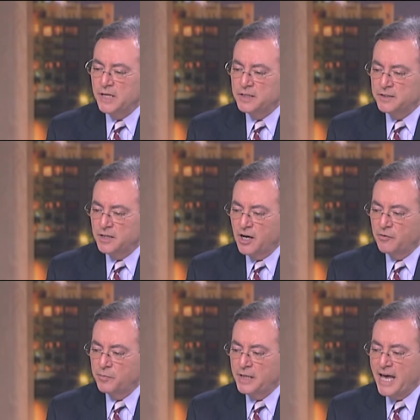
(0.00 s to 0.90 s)
does the
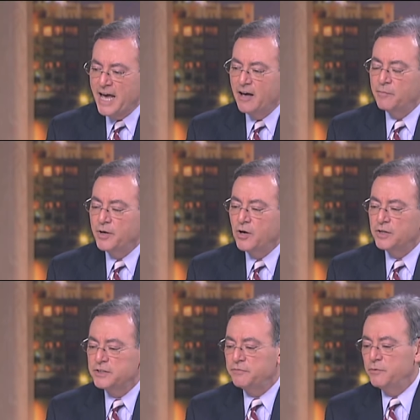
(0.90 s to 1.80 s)
government have?
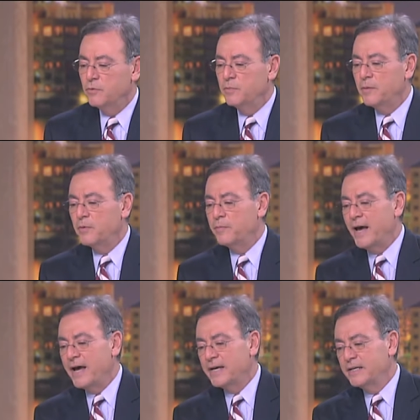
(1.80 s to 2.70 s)
Because if you remember
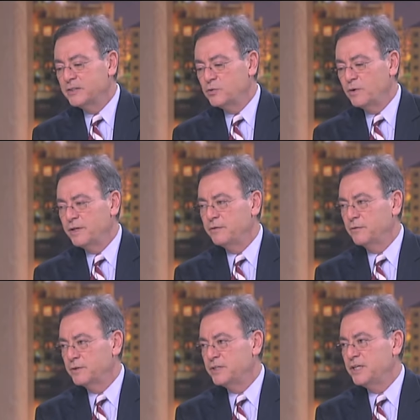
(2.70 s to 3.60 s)
back in
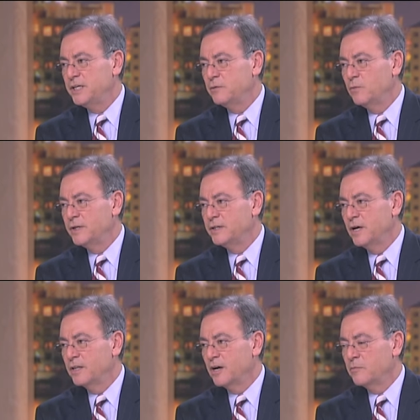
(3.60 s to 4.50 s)
2013 when
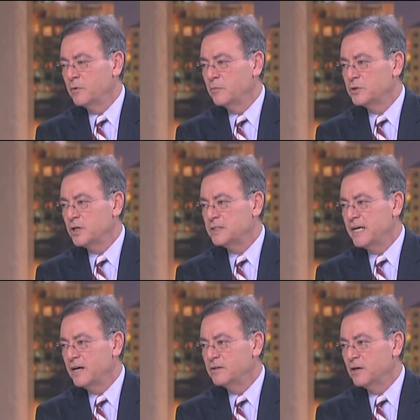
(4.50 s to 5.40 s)
uh, the government was shut
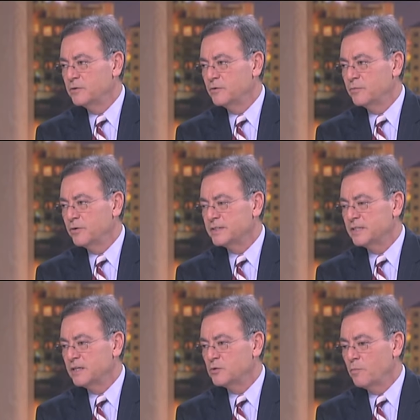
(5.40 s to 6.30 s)
down under
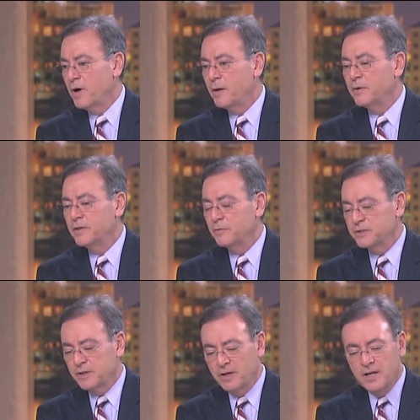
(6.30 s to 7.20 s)
President Obama, there
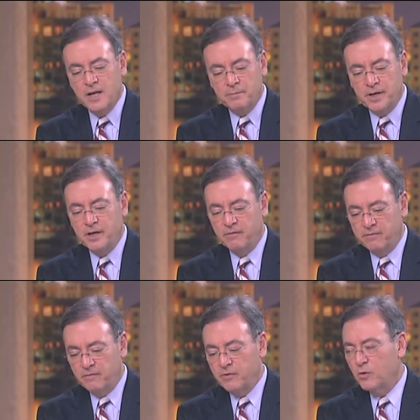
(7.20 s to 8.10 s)
was a big
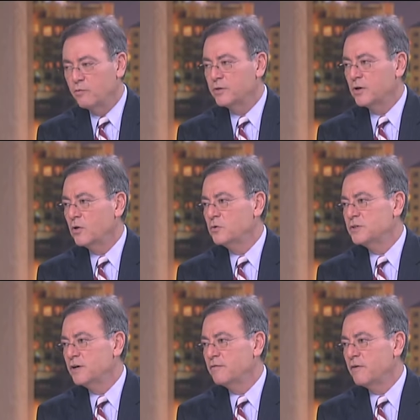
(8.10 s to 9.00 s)
kerfuffle over the
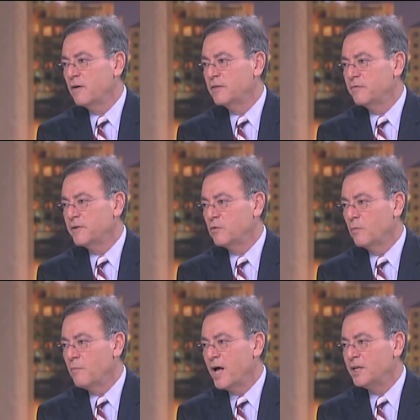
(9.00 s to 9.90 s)
closing of, the federal
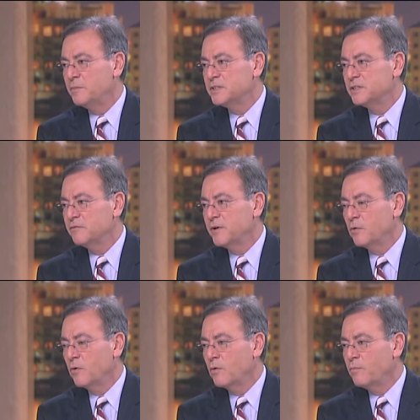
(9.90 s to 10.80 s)
monuments and the
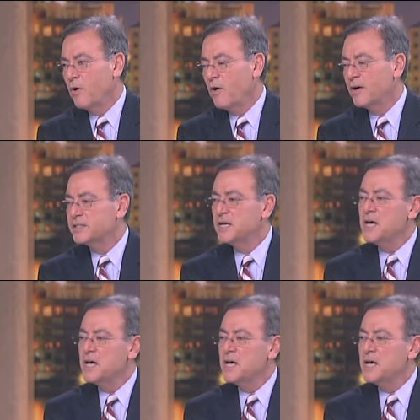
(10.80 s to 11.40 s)
federal parks.